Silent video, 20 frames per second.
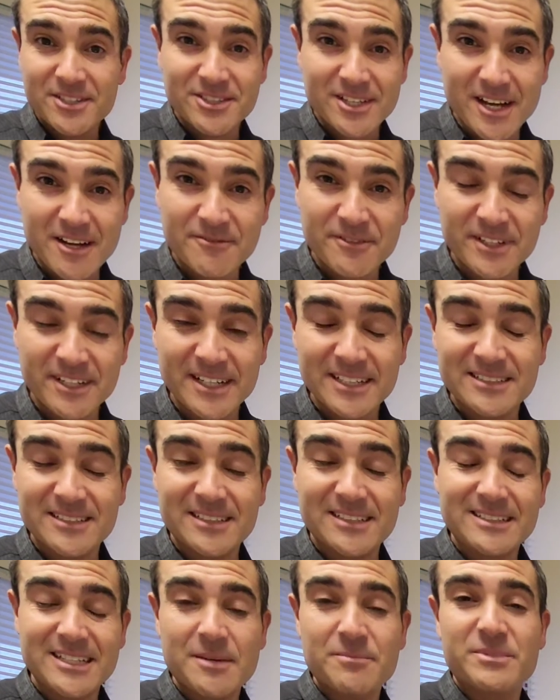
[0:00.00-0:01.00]
offer gets
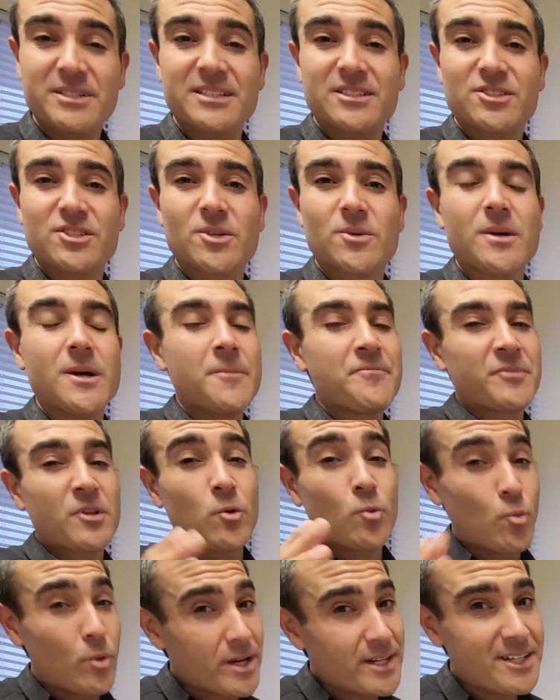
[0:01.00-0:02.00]
accepted. So
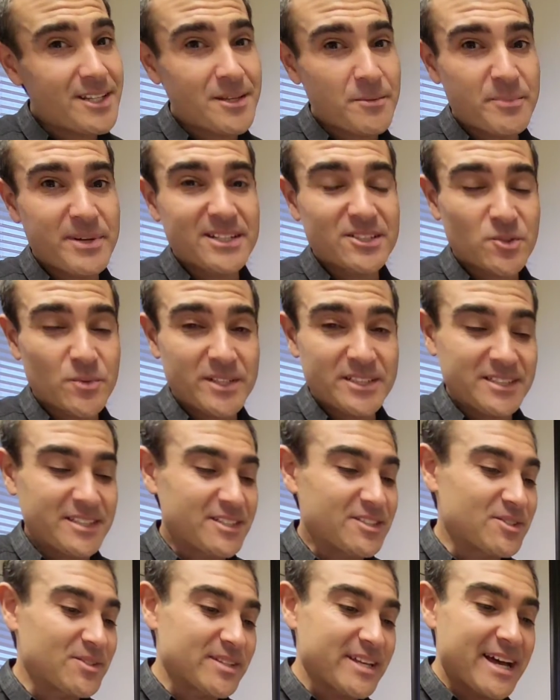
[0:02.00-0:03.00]
one of the best ways to
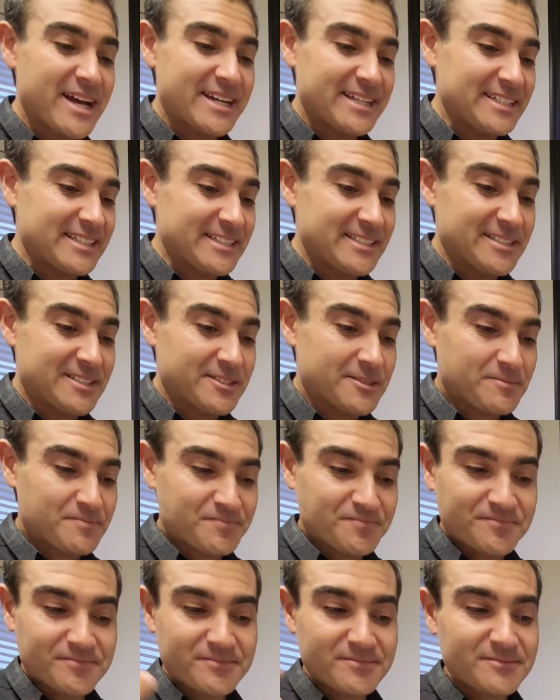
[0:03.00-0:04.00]
do that is,
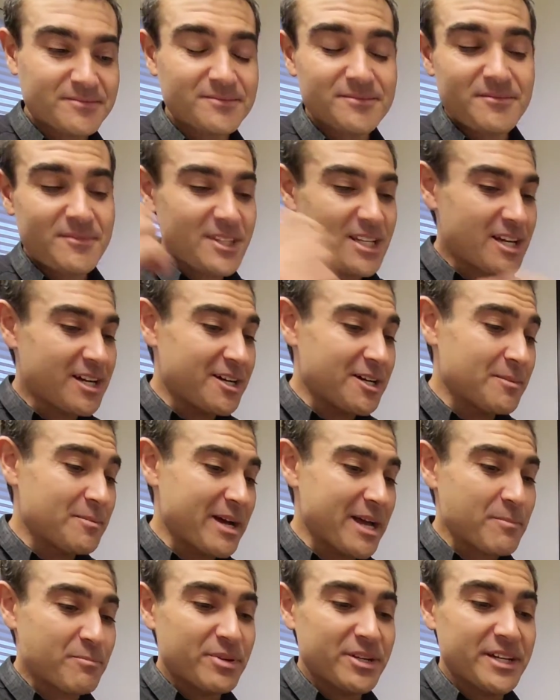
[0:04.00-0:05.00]

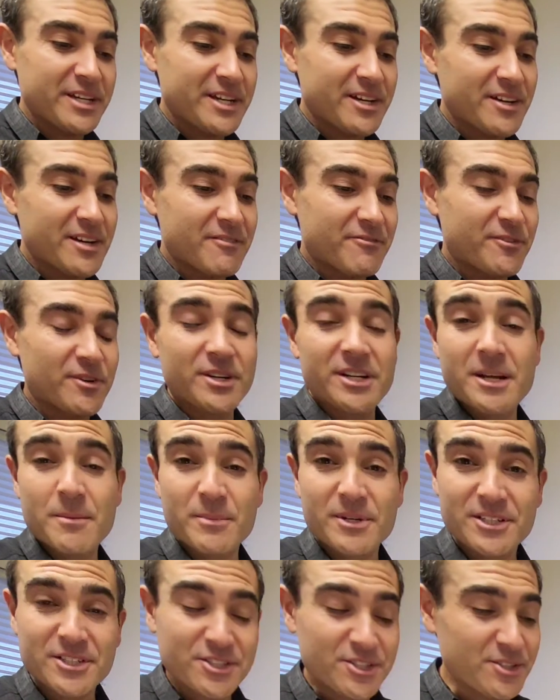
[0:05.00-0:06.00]
I put here for number
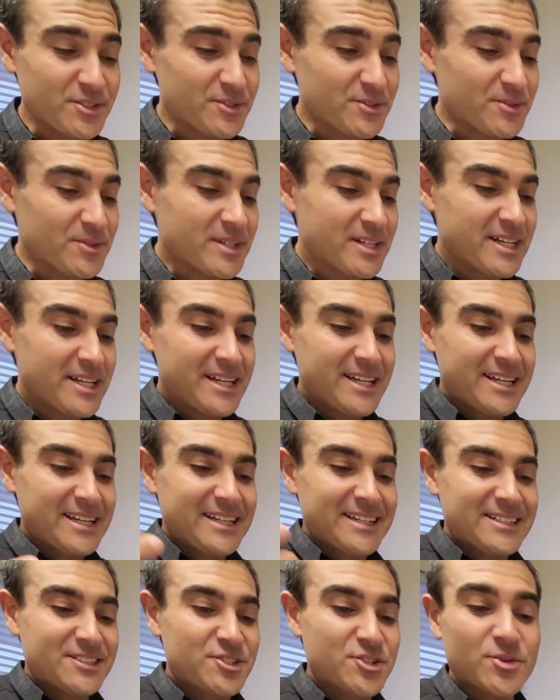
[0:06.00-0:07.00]
2,
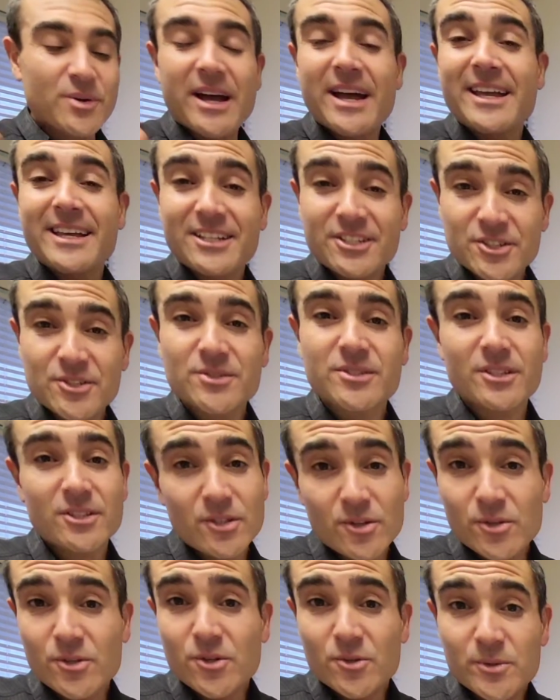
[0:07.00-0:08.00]
try and use a
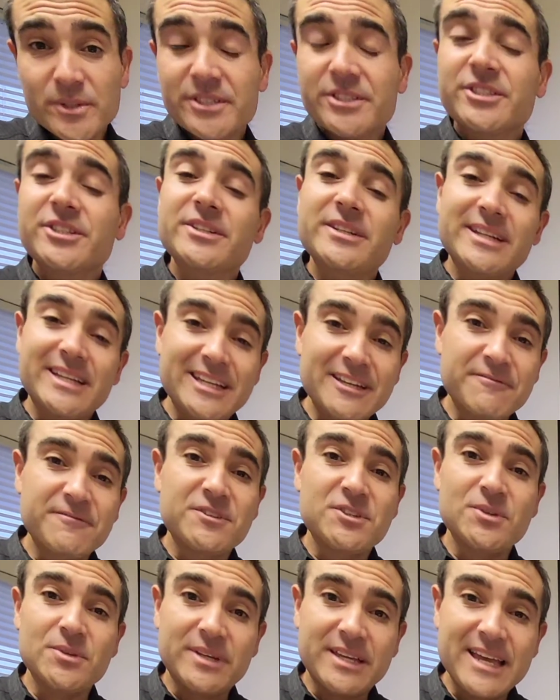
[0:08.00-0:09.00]
local realtor if
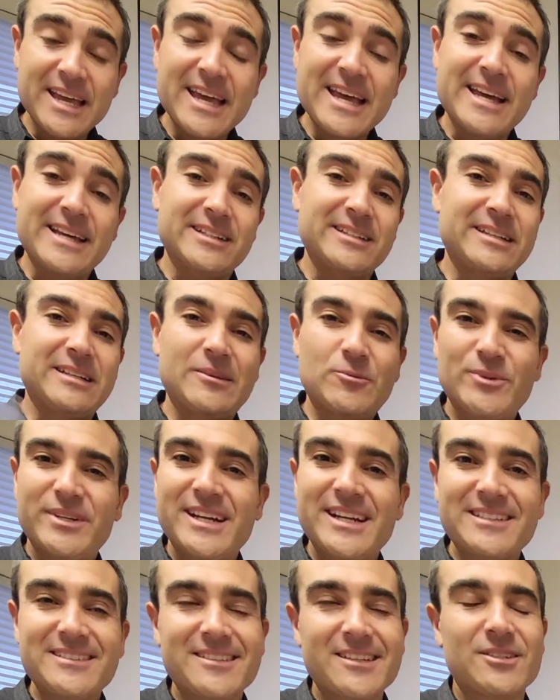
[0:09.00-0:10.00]
you can. And when I
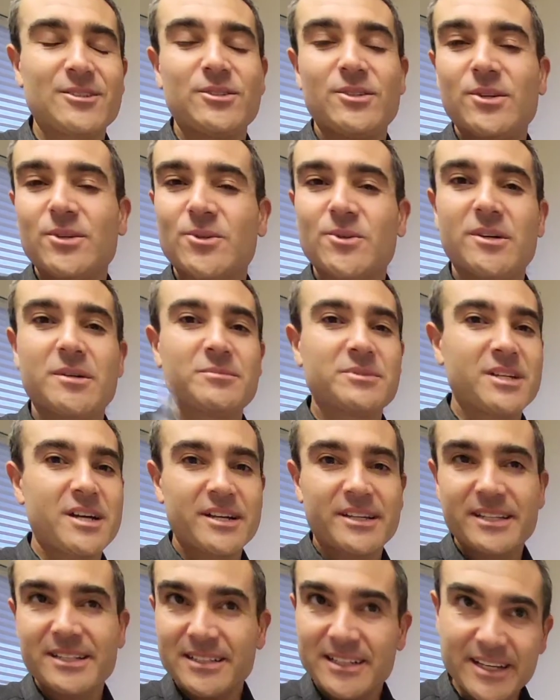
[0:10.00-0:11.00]
say local, I'm
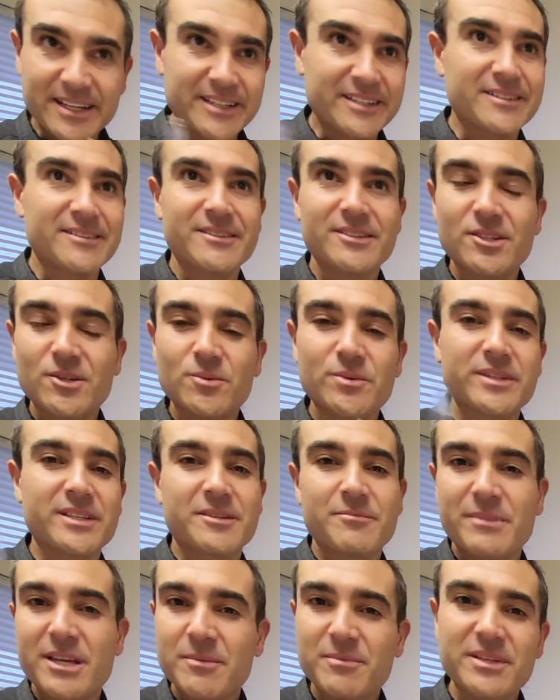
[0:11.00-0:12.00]
talking like, within
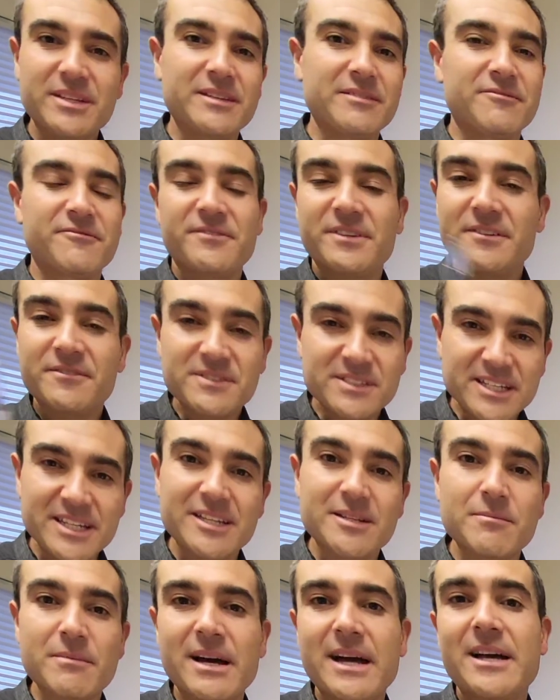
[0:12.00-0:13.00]
maybe
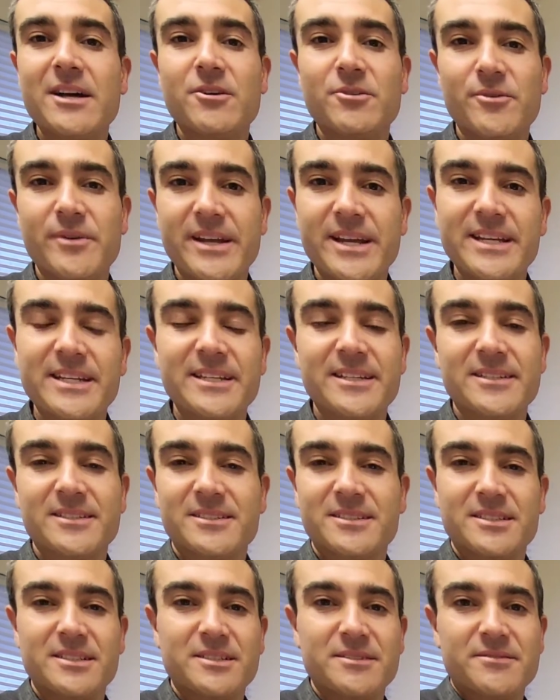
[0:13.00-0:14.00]
15-mile radius
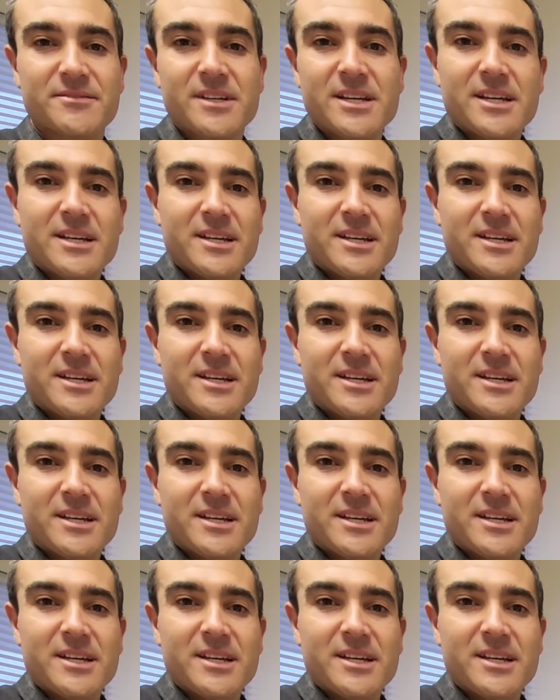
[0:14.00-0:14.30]
of